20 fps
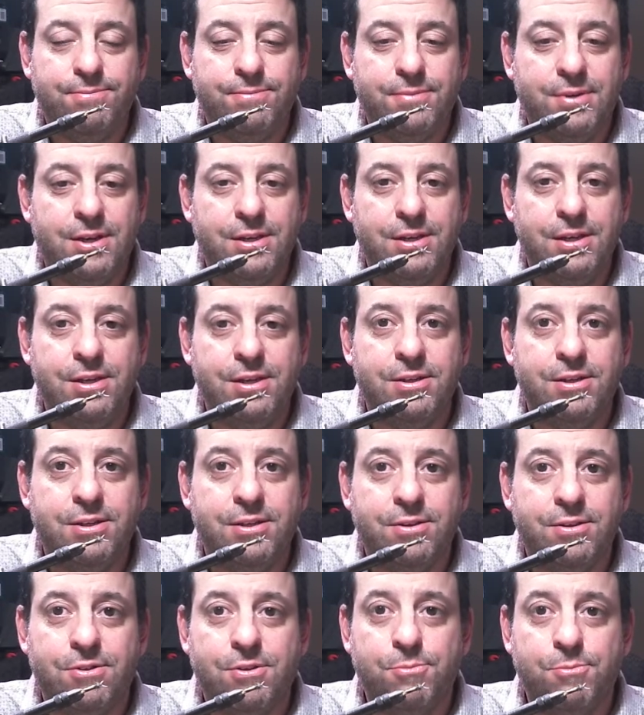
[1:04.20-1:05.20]
I need
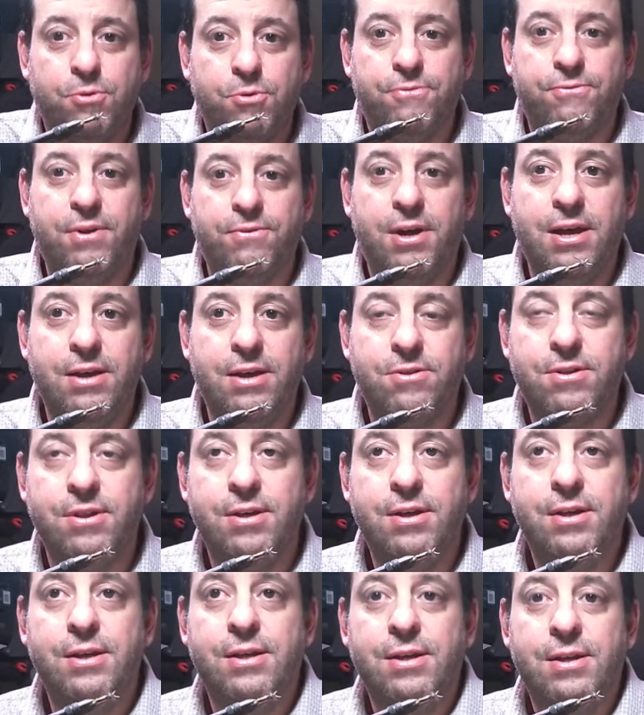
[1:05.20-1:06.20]
some more flies,
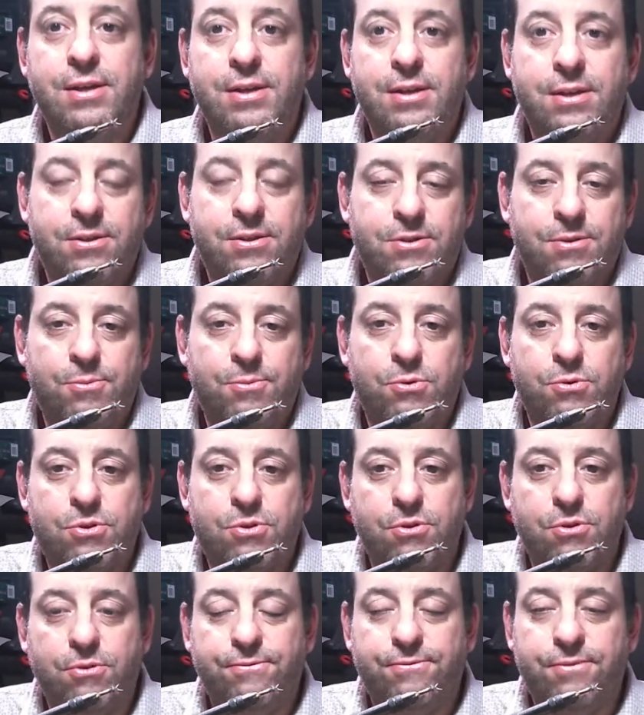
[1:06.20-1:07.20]
some more
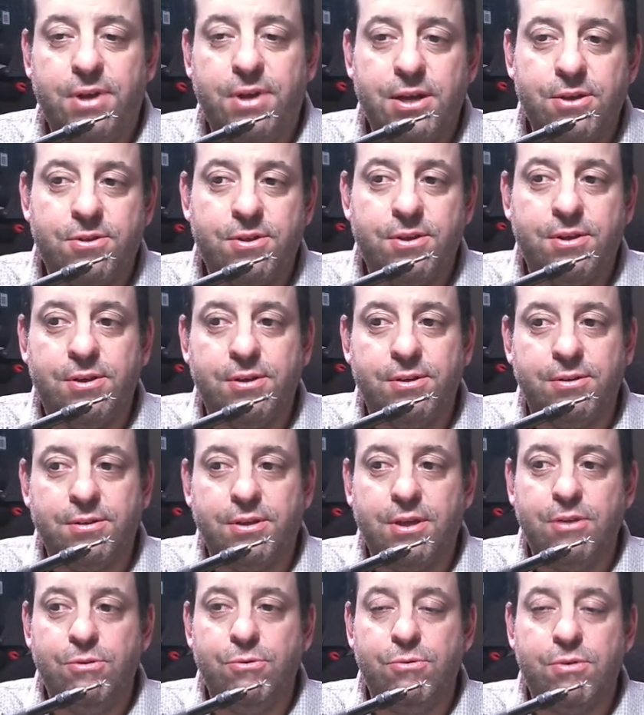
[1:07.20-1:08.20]
stoneflies.
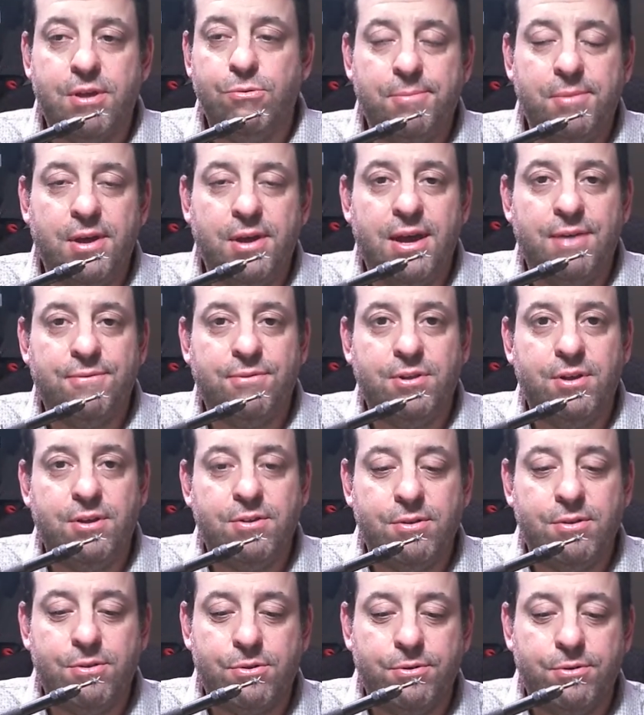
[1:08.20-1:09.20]
Can you send me a half a
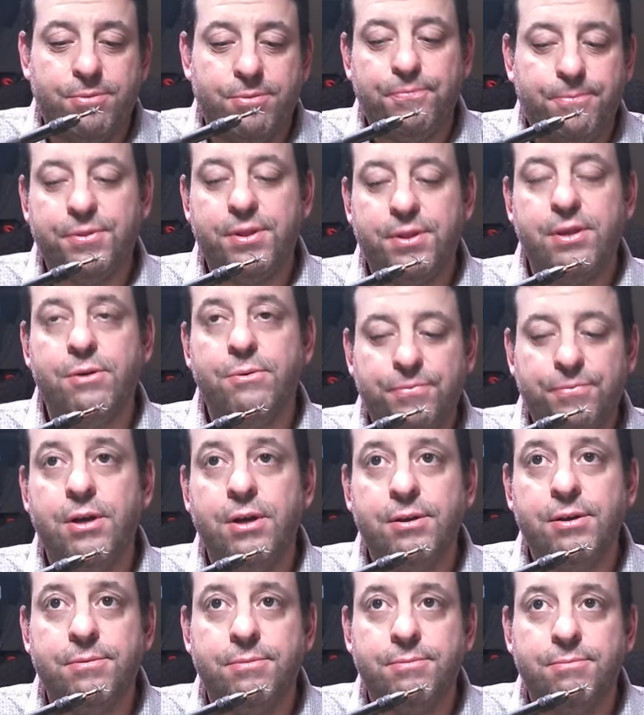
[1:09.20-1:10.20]
dozen?" So here we
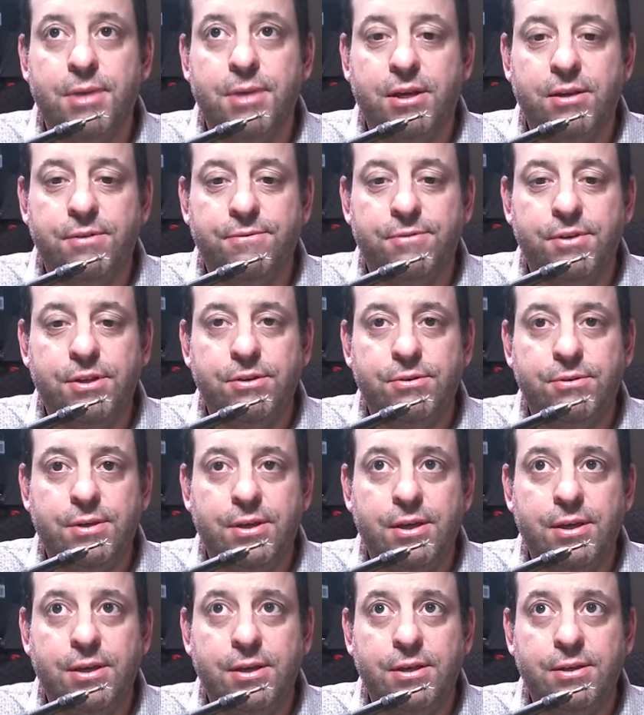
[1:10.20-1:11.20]
are, making a video
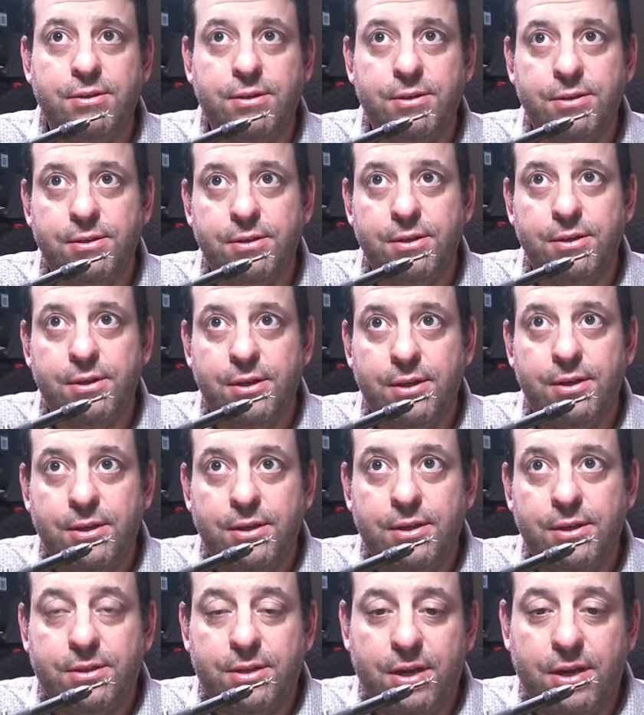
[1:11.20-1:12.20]
and
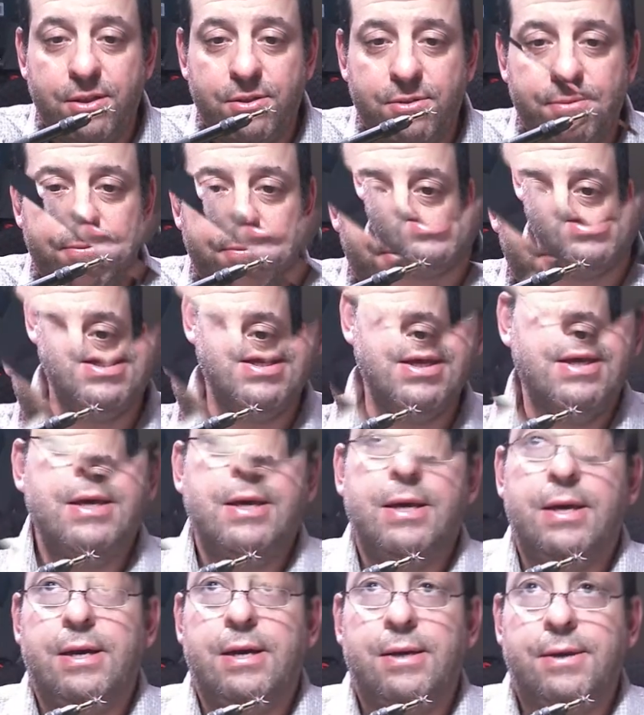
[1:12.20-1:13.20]
tying some flies
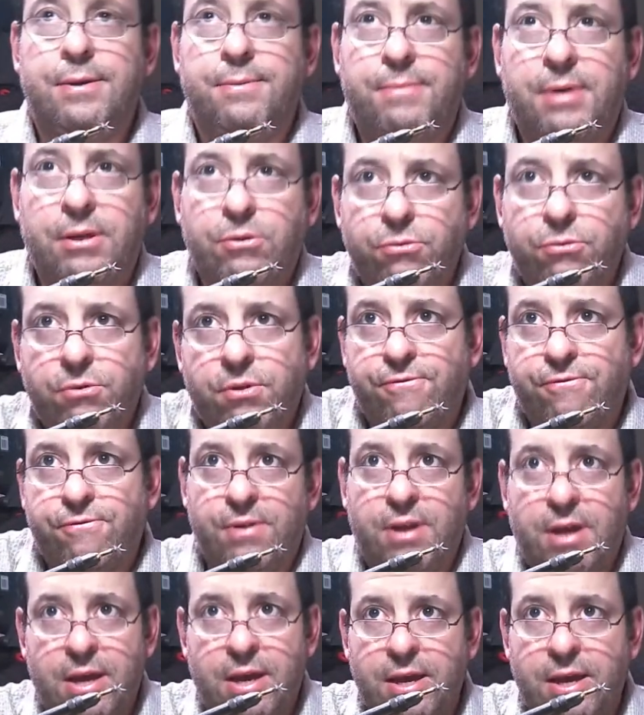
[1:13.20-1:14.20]
for him. I do this
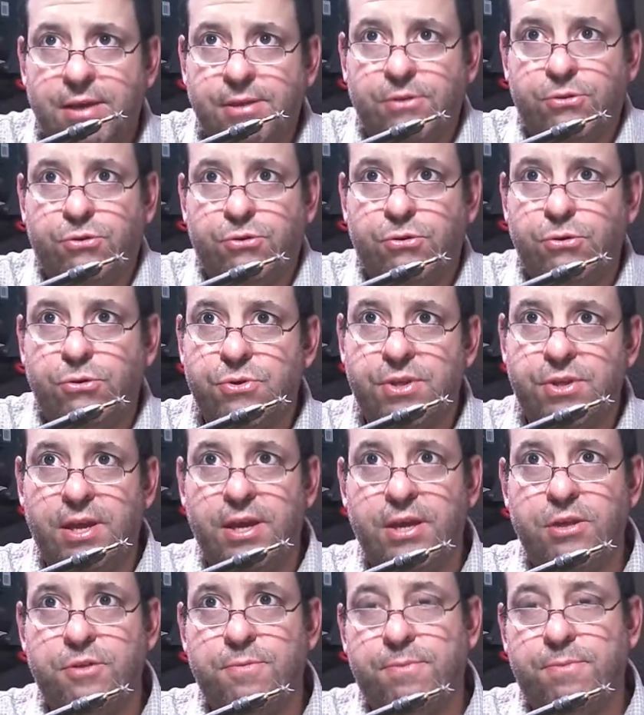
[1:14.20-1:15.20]
fly in a
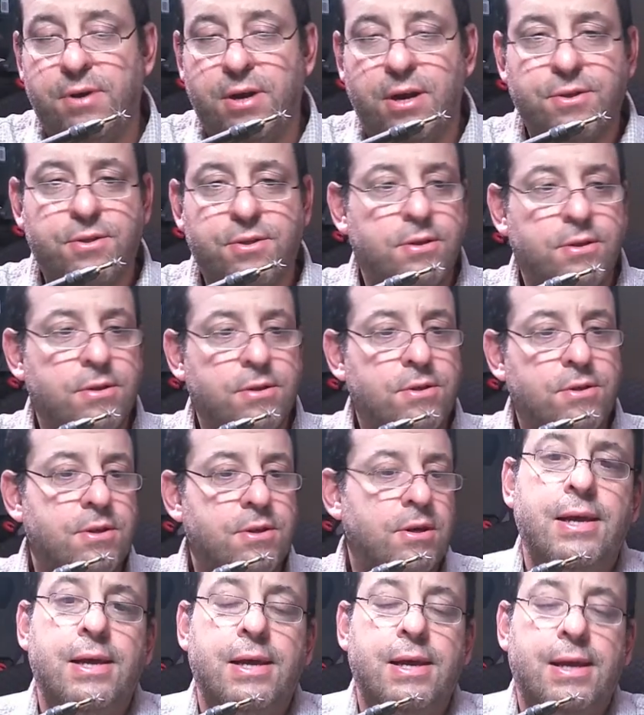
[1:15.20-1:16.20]
two-stage process,
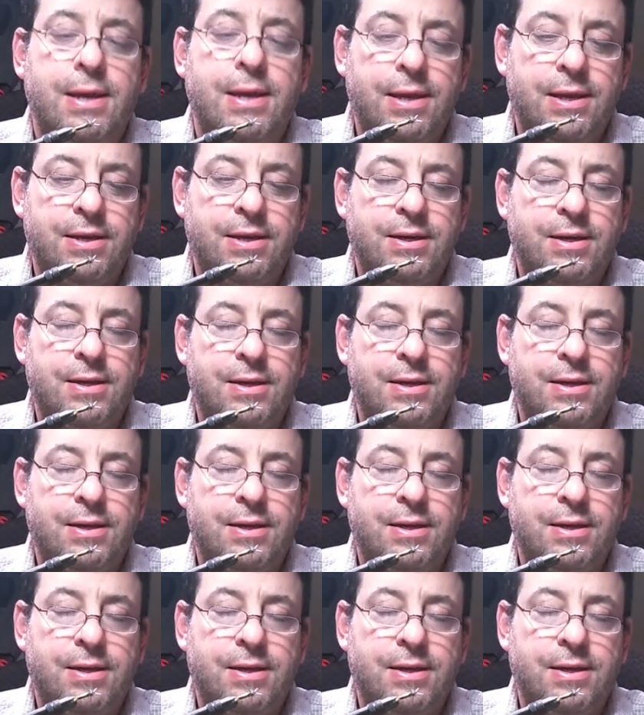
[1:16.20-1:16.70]
and